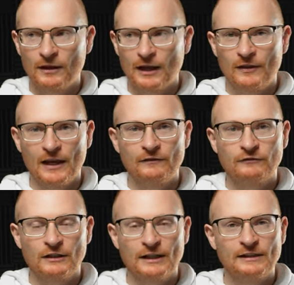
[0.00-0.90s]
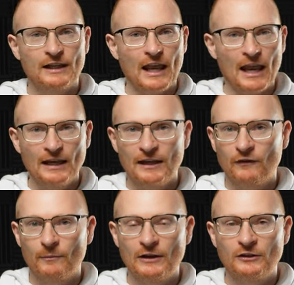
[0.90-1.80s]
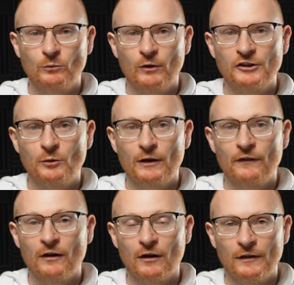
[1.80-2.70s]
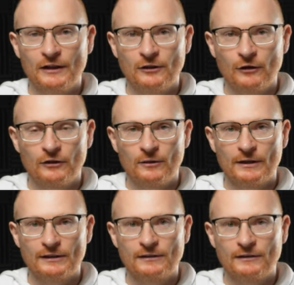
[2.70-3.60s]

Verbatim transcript: and they haven't released any information whatsoever on their tokenomics.